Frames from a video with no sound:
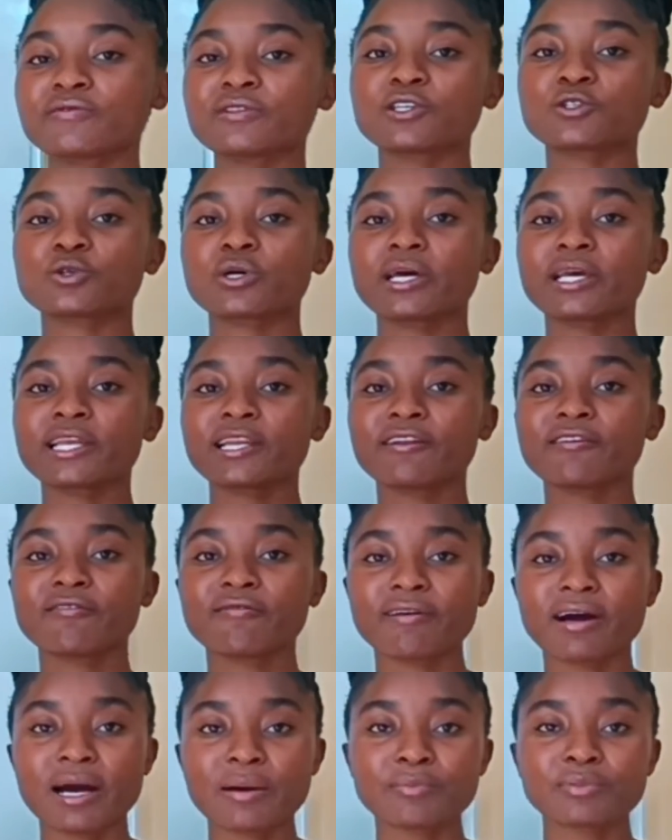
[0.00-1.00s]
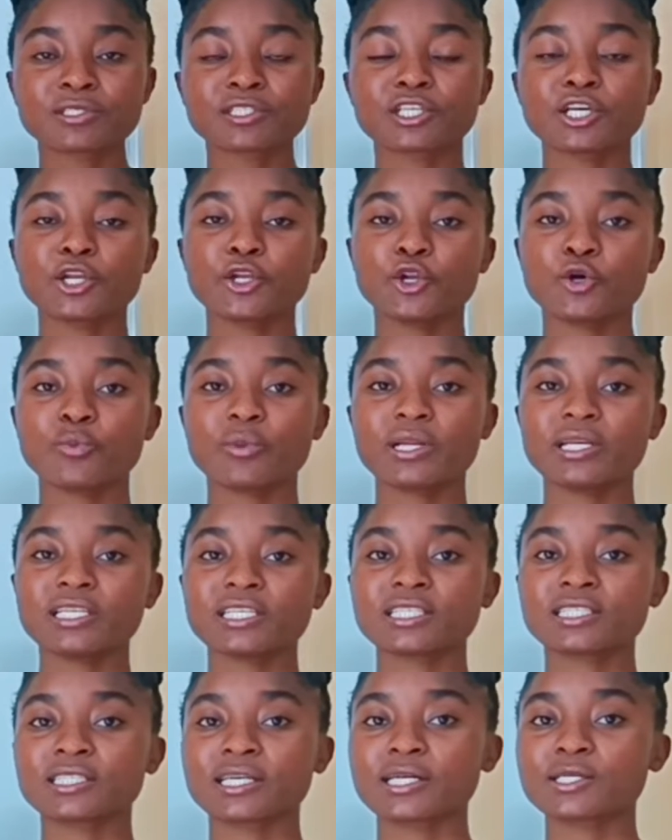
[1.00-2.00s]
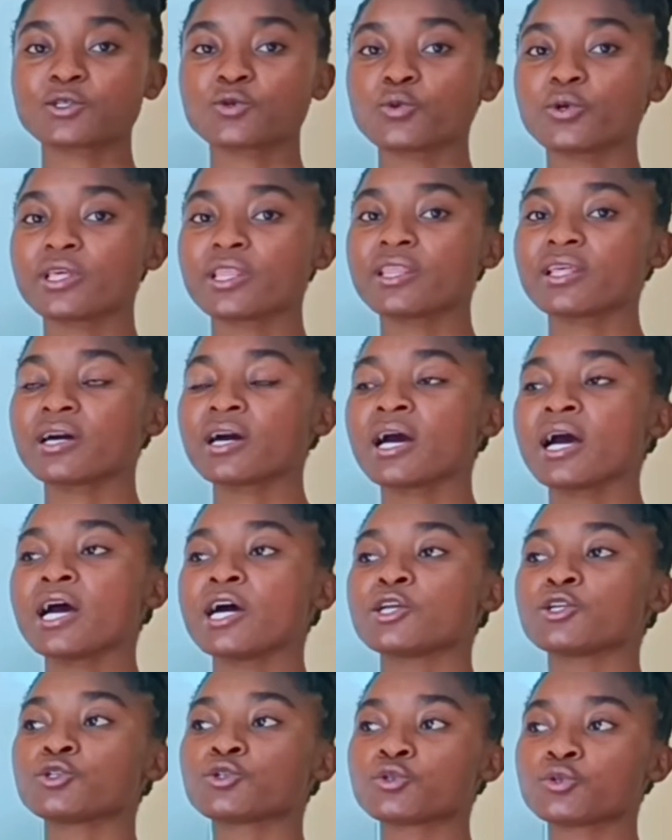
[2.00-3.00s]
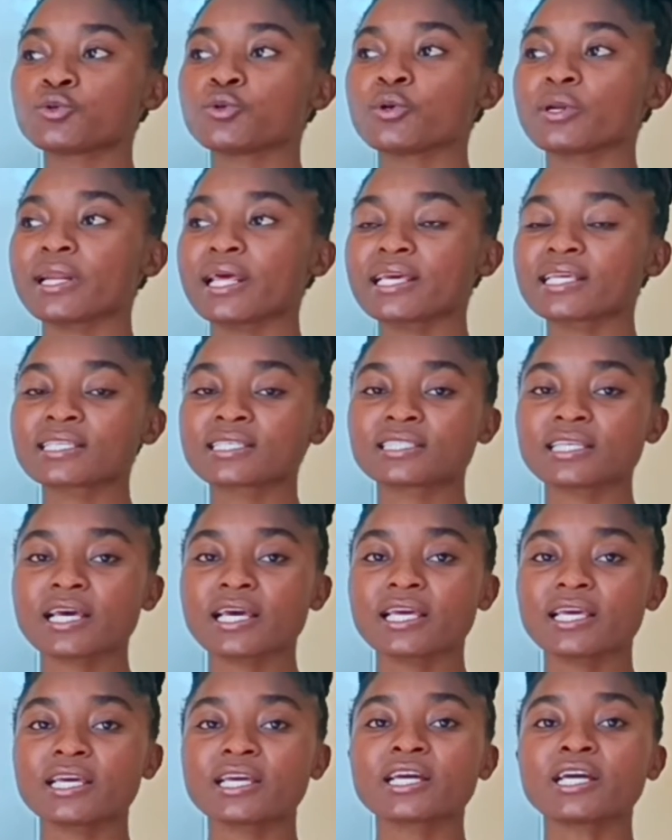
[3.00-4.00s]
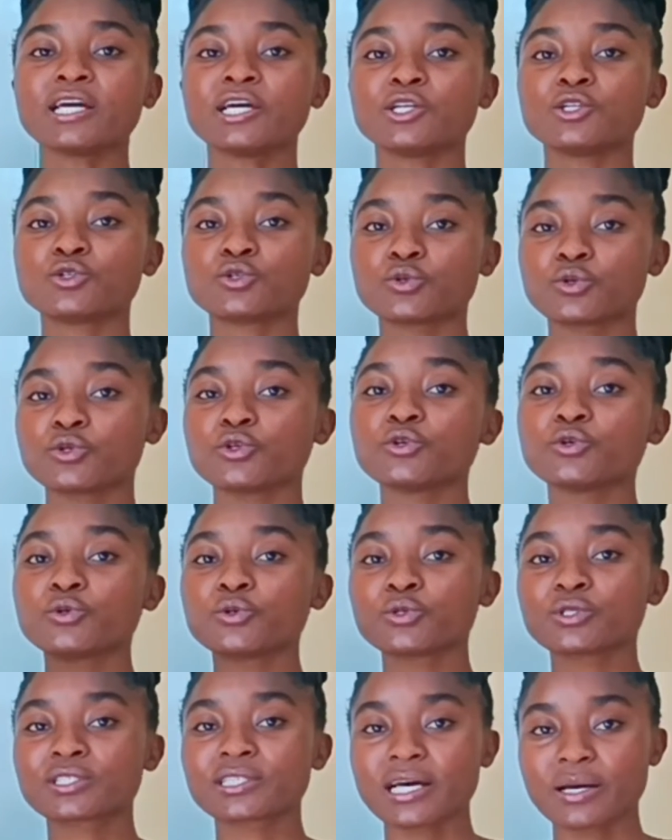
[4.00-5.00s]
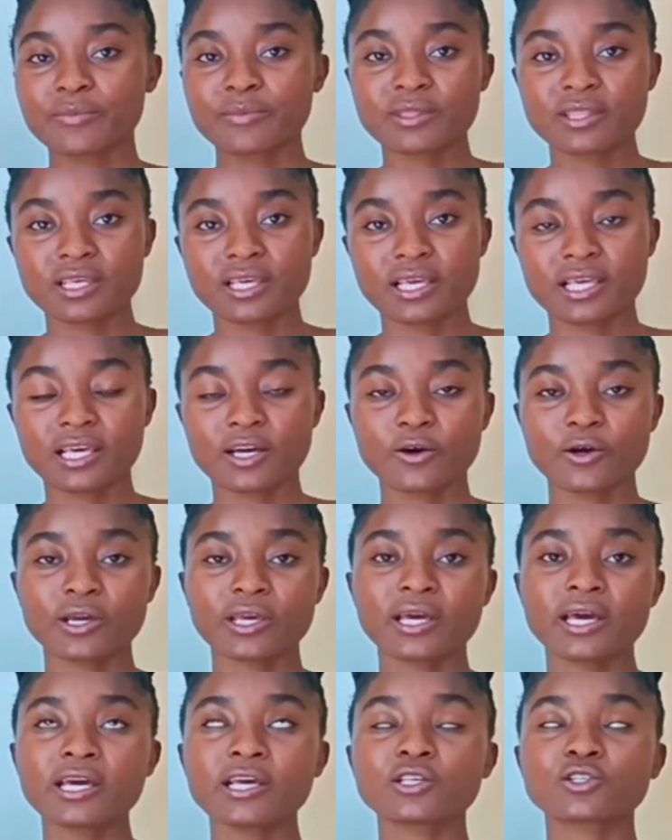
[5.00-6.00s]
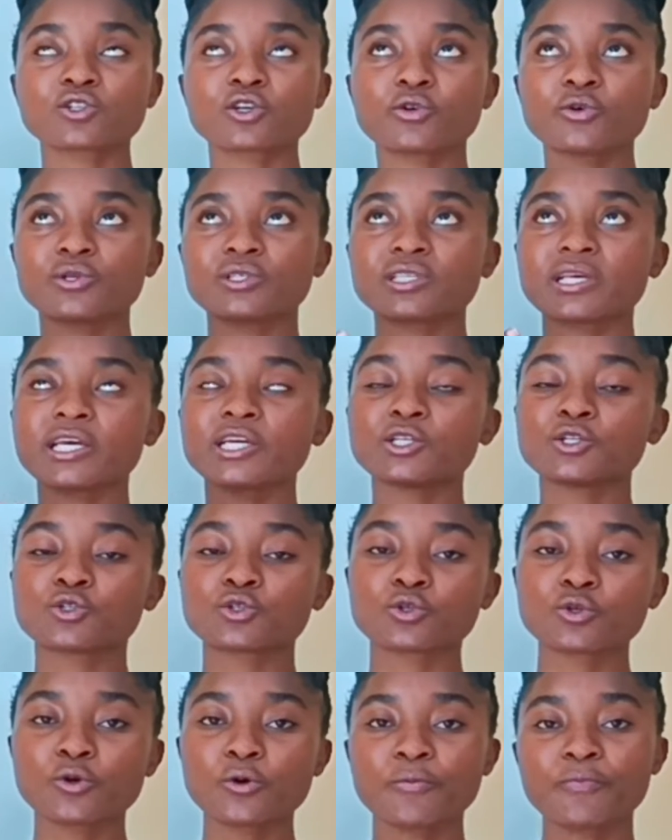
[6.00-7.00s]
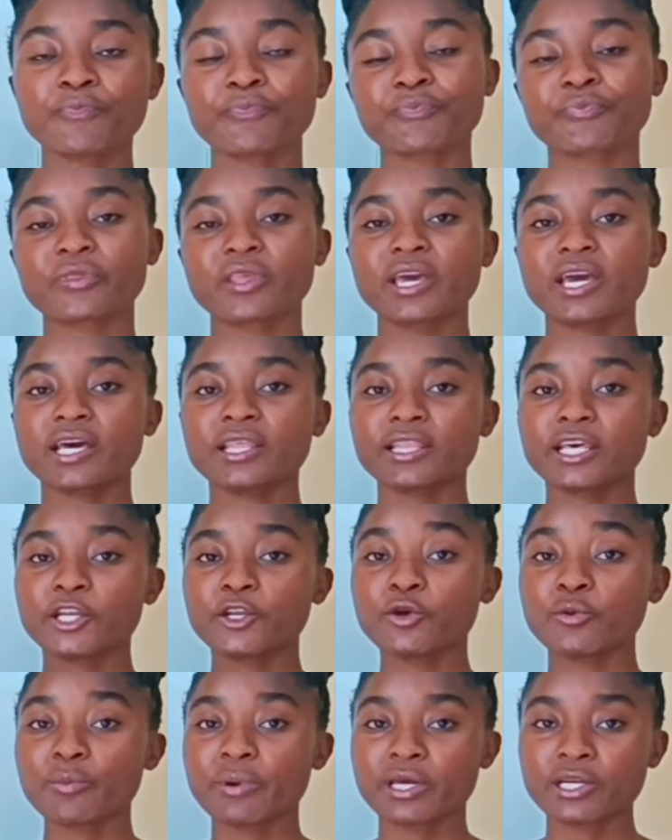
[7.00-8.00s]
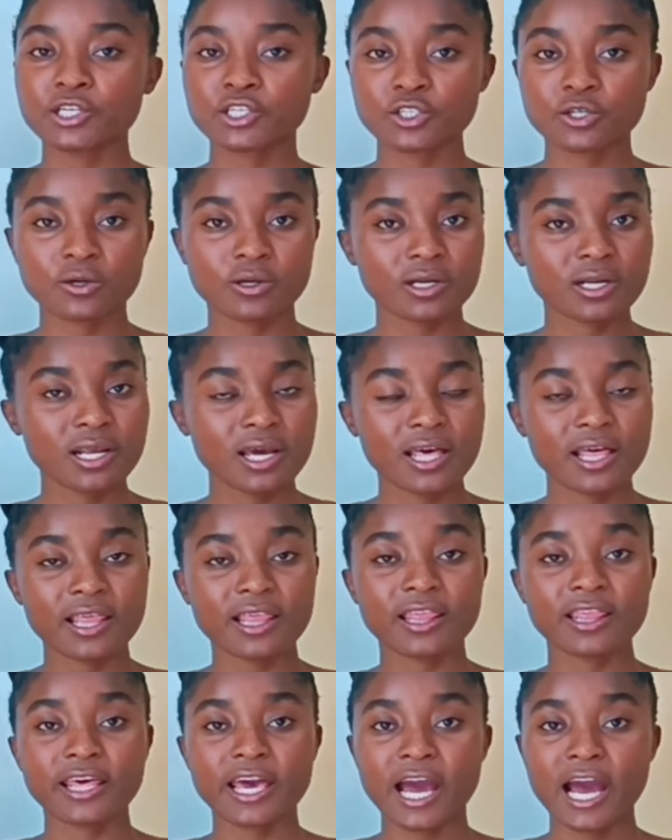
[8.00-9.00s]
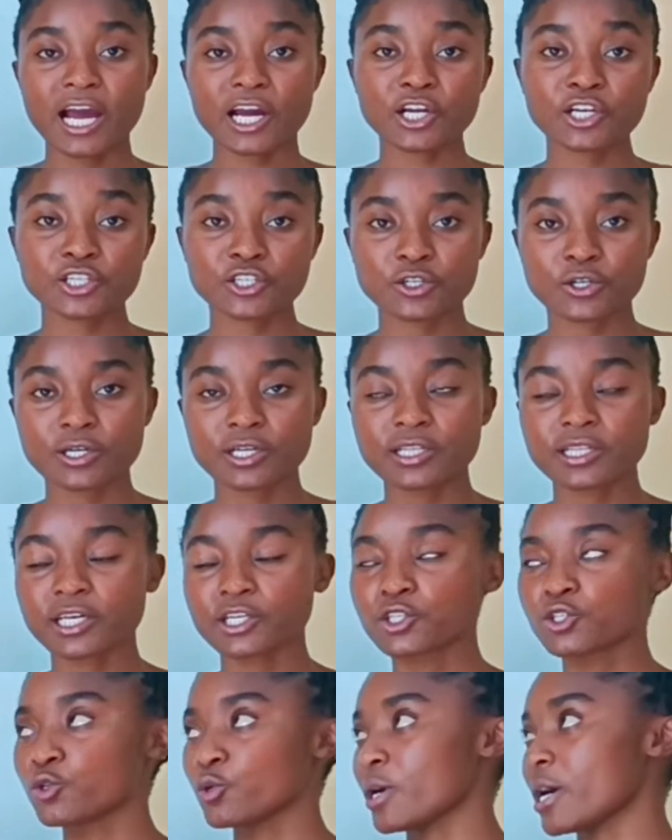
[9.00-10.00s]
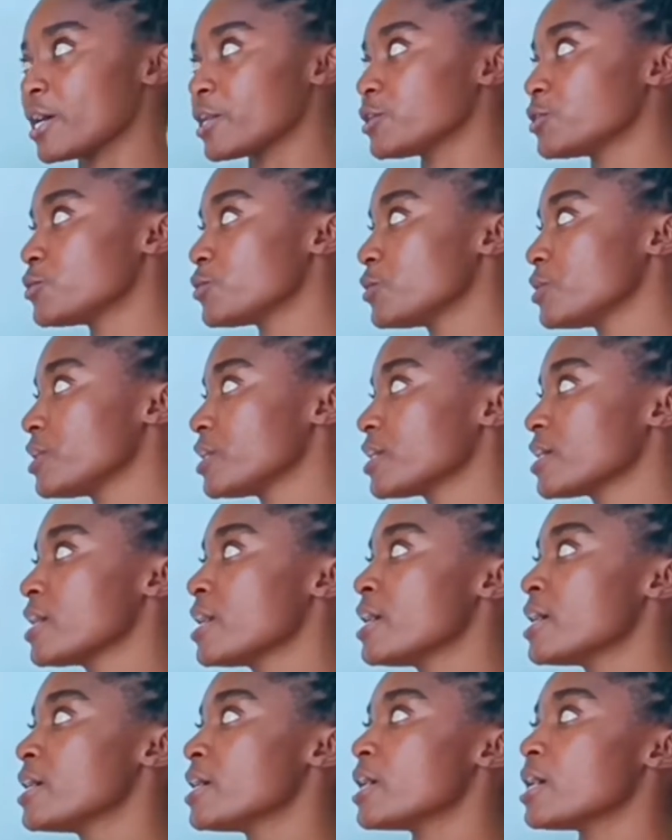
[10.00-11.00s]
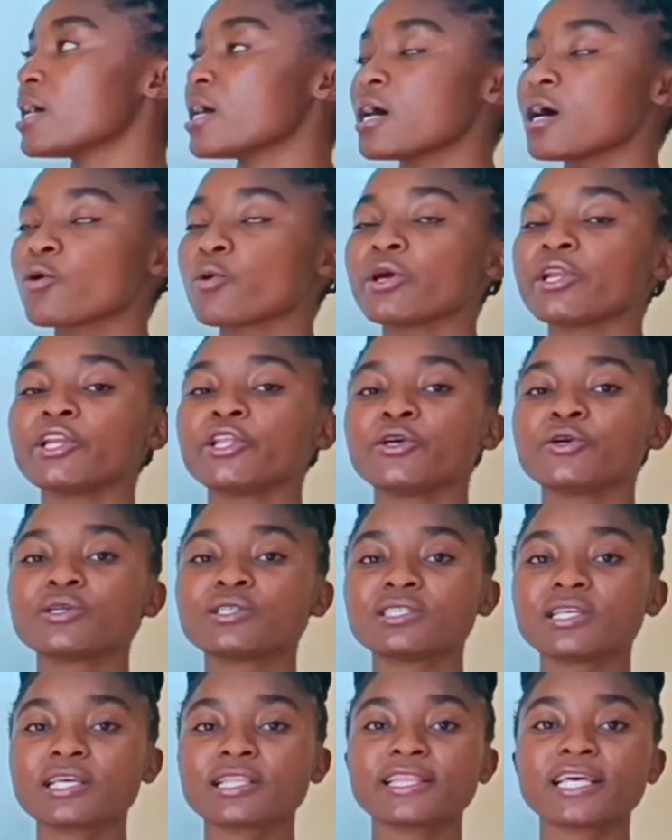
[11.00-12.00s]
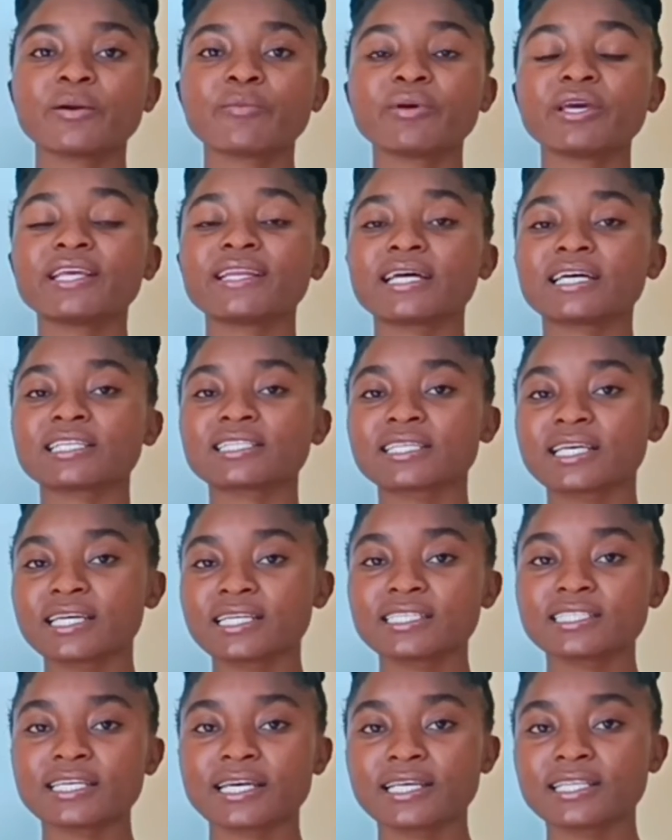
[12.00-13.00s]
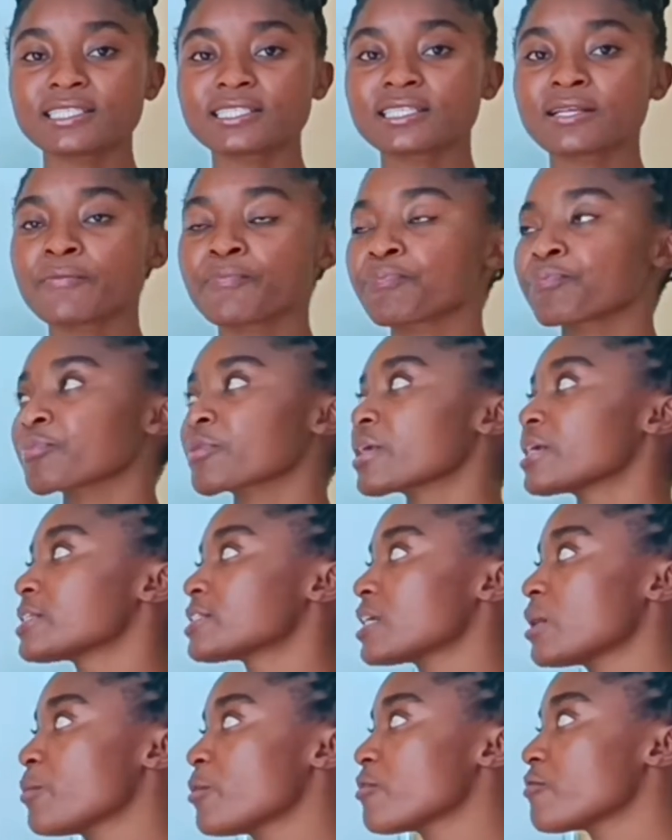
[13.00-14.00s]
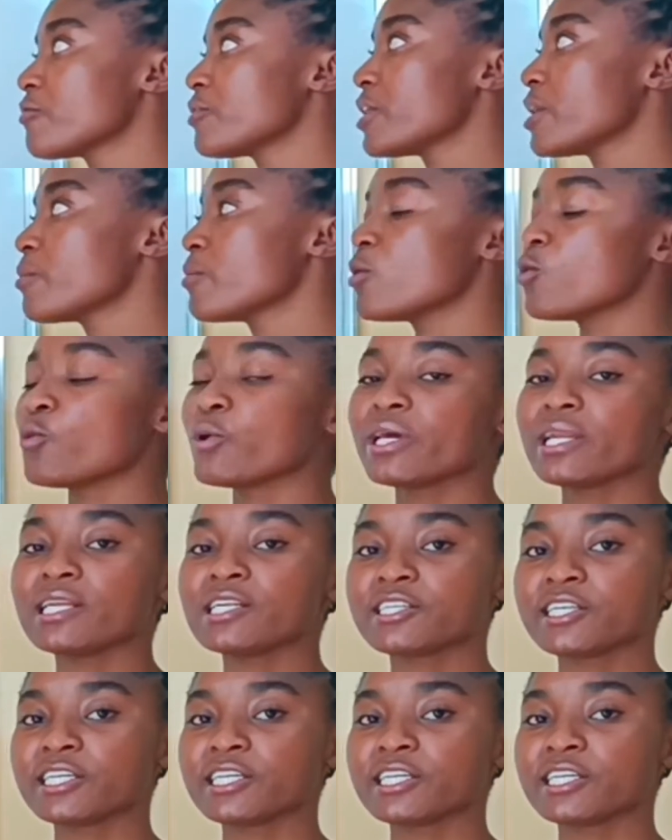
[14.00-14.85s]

of the Swahili verbs normally start with to, like saying to do something, okay? So you say to, and then you mention the action that you are doing. When using them in a sentence, some of them will